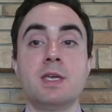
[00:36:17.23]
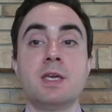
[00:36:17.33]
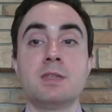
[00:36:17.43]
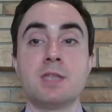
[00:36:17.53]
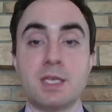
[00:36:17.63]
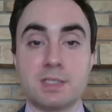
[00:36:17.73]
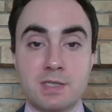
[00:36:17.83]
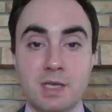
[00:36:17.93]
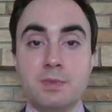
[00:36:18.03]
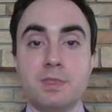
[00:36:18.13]
and that has
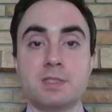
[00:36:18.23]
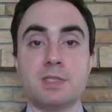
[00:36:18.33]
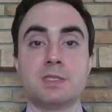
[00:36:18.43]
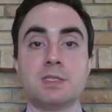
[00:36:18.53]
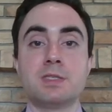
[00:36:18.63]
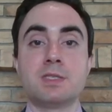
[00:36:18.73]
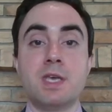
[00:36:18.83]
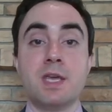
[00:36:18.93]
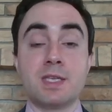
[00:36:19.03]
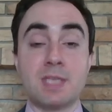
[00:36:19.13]
stable existence
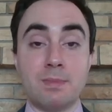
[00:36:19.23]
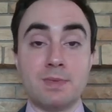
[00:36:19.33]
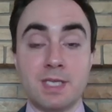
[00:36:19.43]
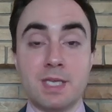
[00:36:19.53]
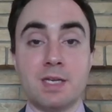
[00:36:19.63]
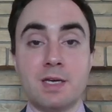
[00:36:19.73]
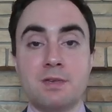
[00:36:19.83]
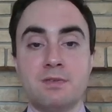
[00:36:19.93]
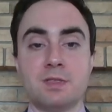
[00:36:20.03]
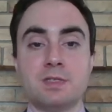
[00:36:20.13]
and can't be taken out
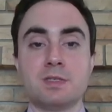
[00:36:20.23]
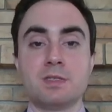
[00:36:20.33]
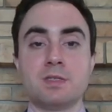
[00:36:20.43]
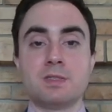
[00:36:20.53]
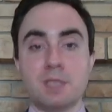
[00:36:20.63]
of existence